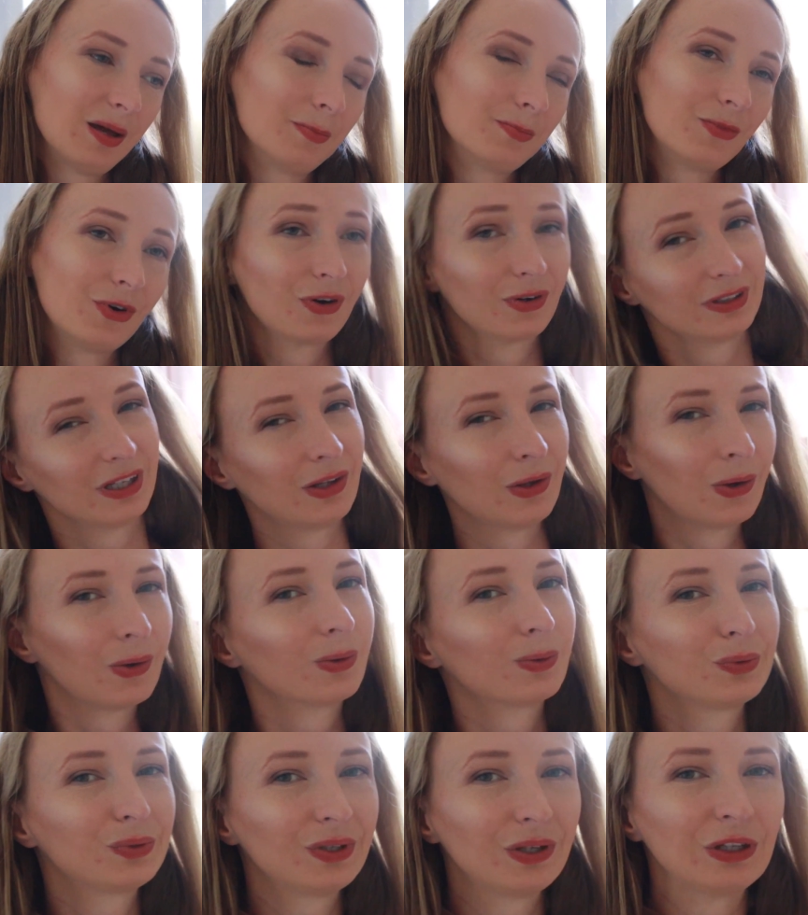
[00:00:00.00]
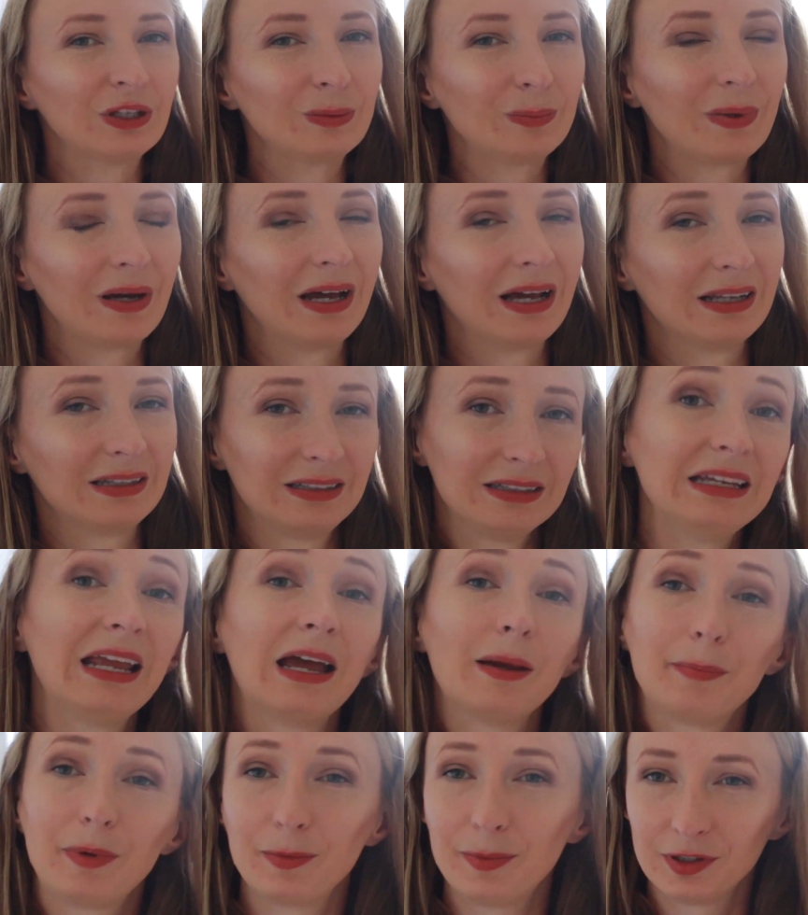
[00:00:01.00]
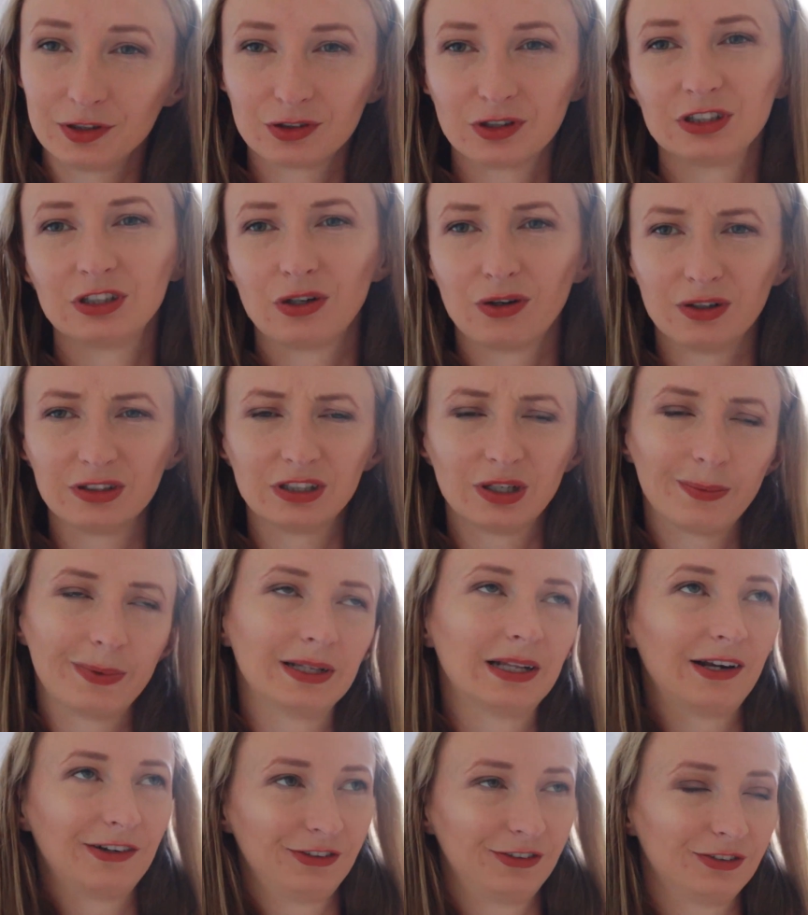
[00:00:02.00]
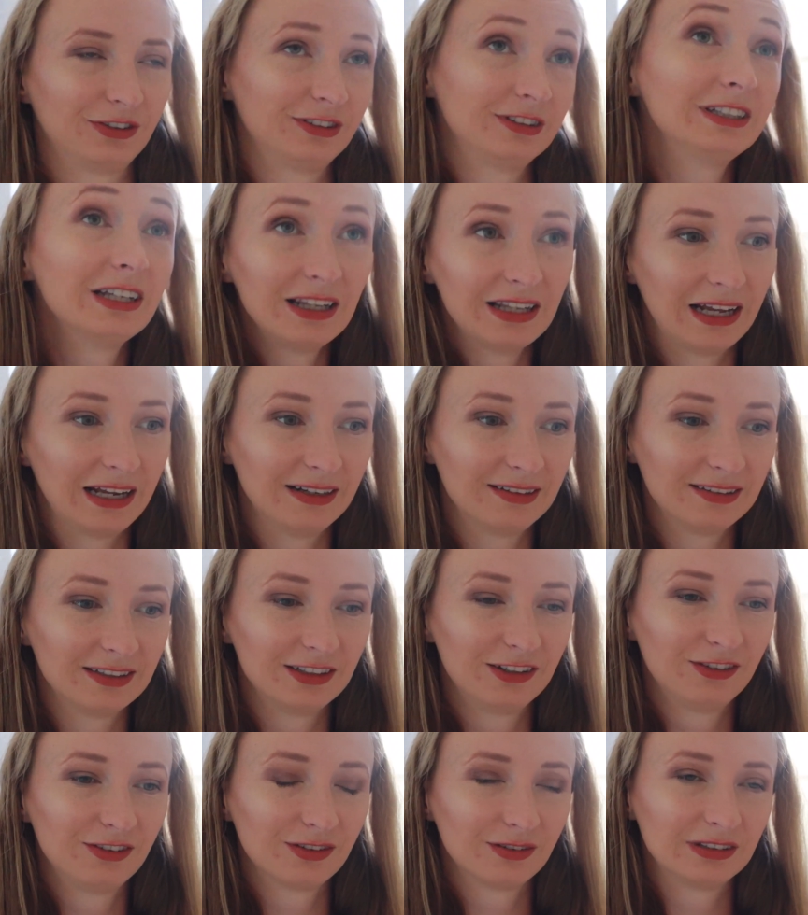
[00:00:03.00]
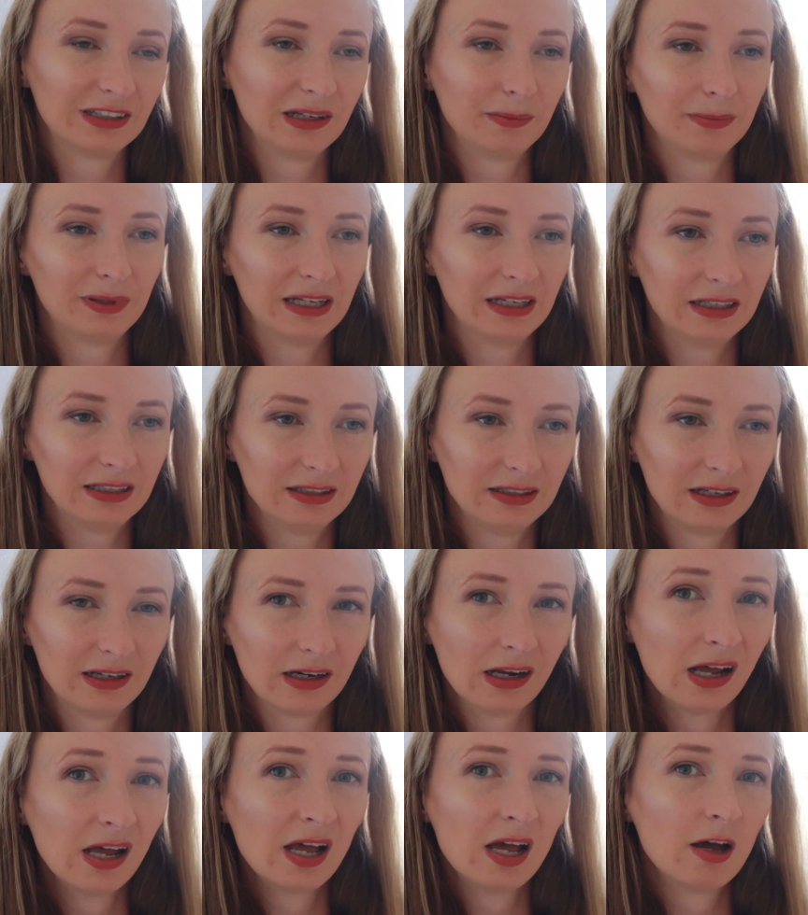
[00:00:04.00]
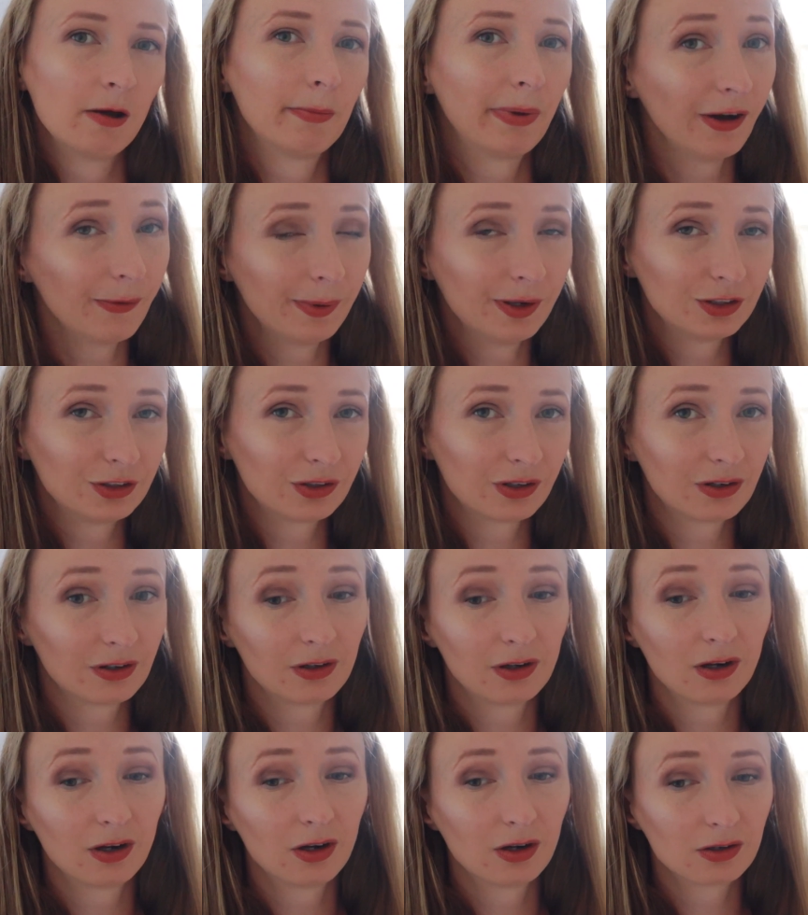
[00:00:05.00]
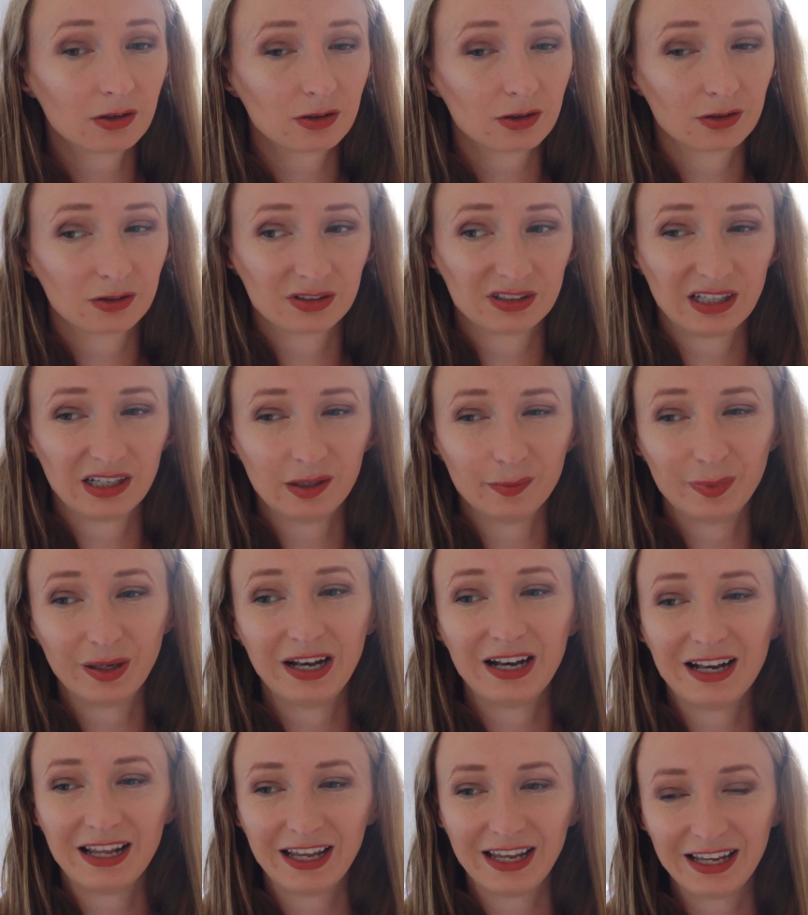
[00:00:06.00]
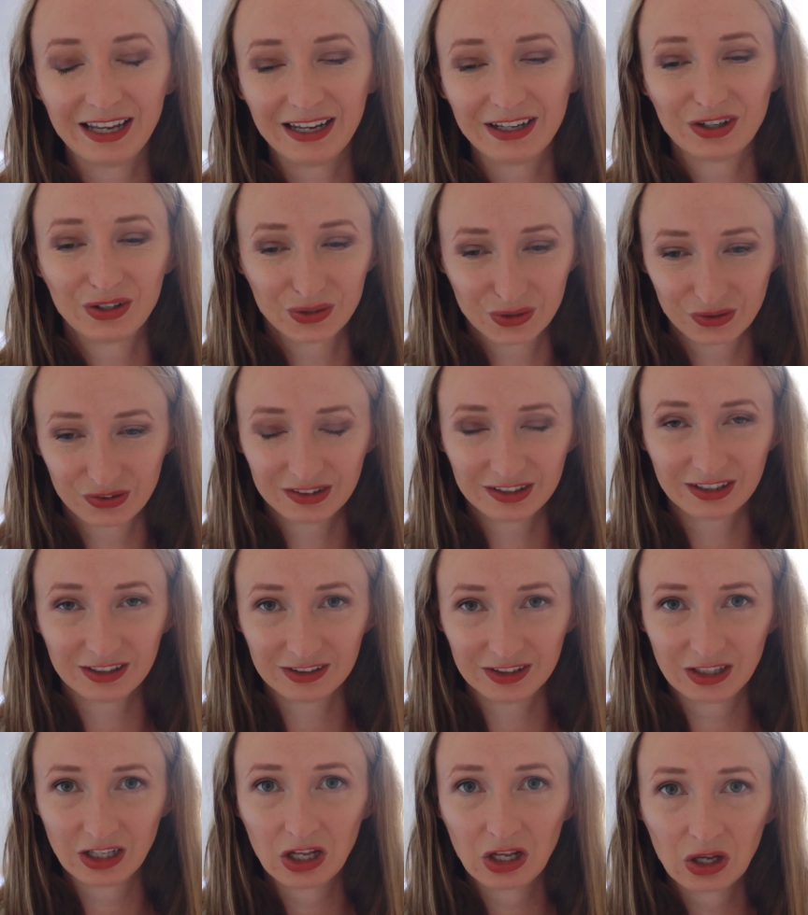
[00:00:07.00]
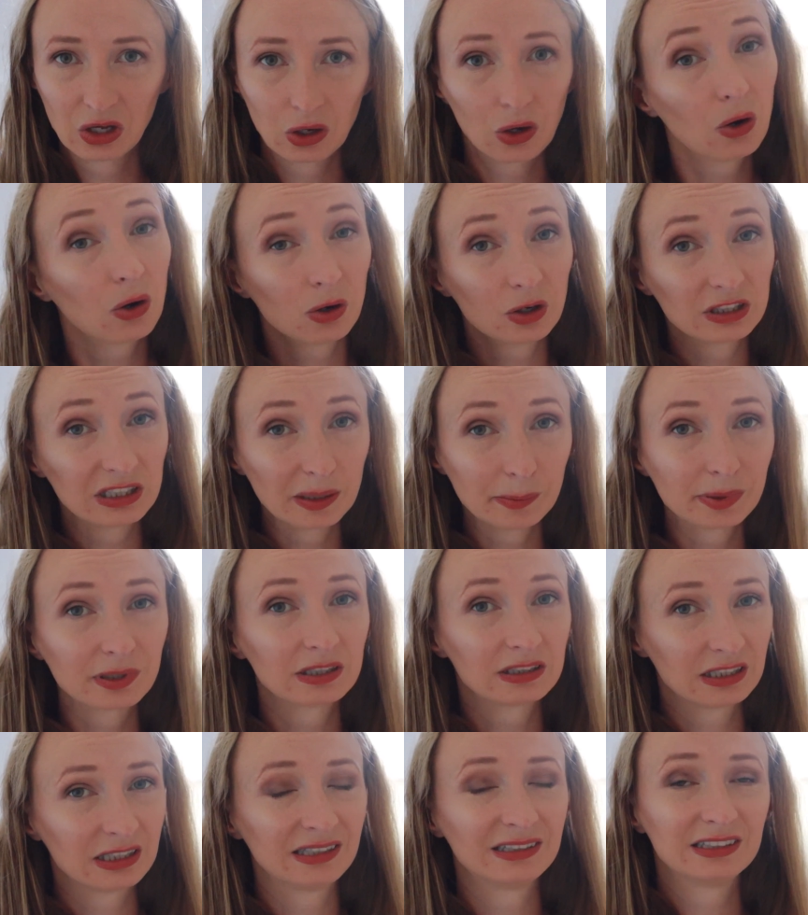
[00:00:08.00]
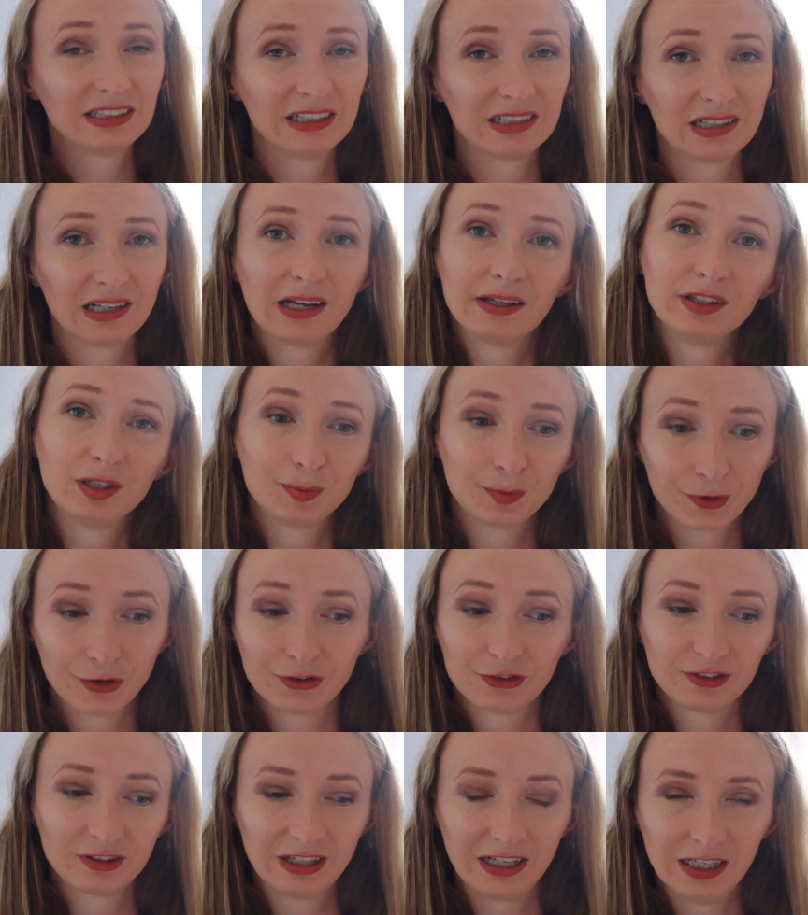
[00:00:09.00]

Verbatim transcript: more than horses, but yeah, PAW Patrol, the older one, also still likes it, so they play either PAW Patrol or they play horses, or they pretend they are animals.